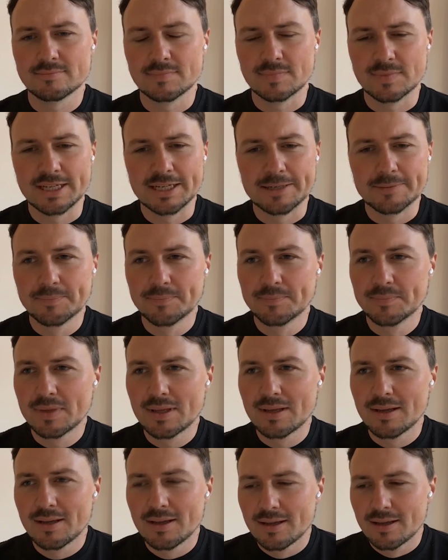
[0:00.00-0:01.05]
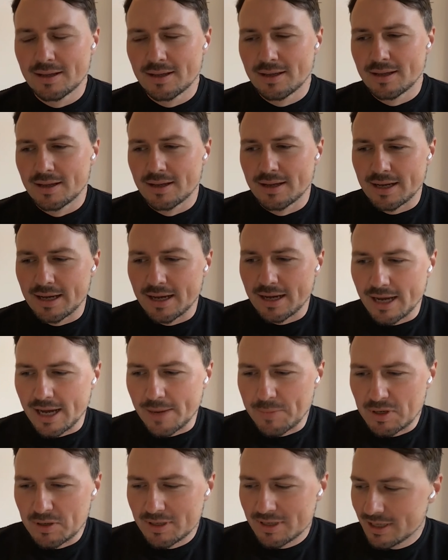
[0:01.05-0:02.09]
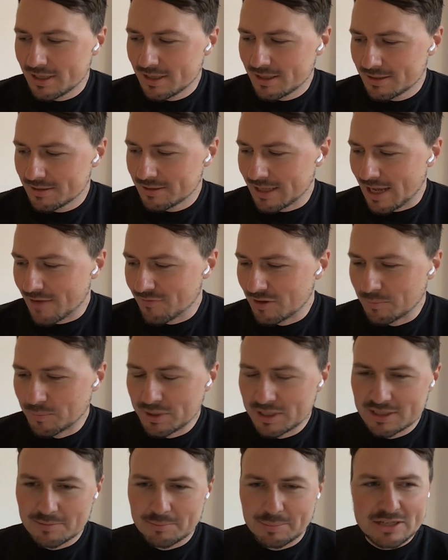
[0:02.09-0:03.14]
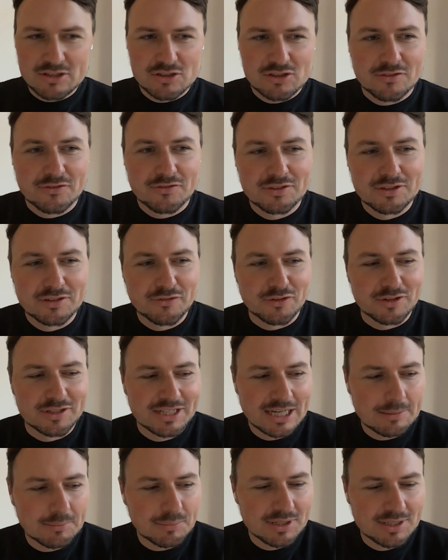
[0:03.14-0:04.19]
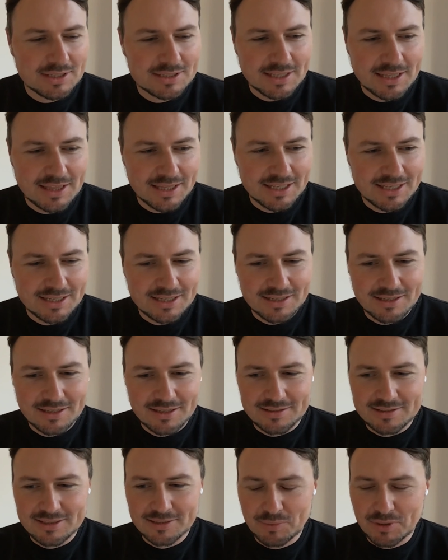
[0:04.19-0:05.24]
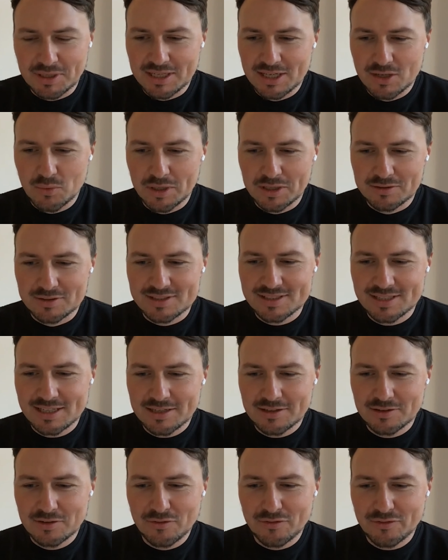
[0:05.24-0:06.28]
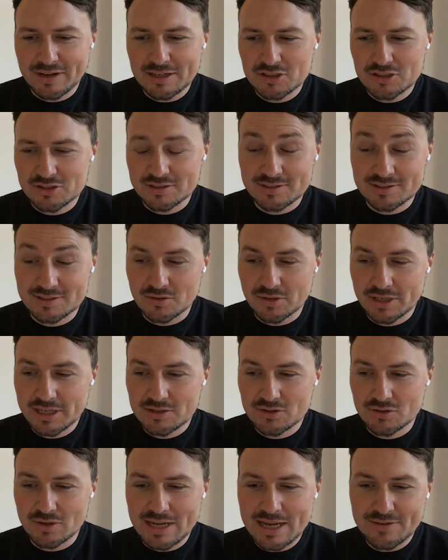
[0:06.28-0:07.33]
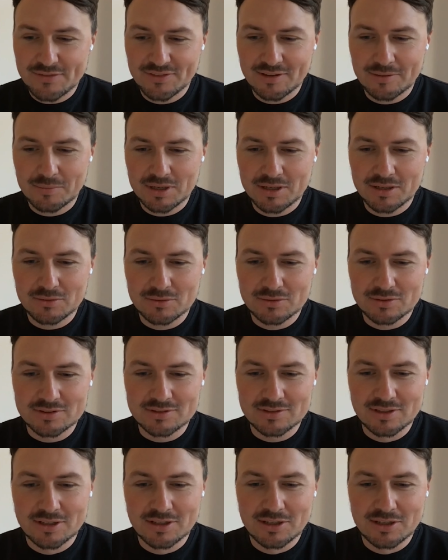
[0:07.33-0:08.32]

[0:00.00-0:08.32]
Yeah. I mean, having built a bunch of different companies, I think typically when you start a new function, it's great to have somebody who is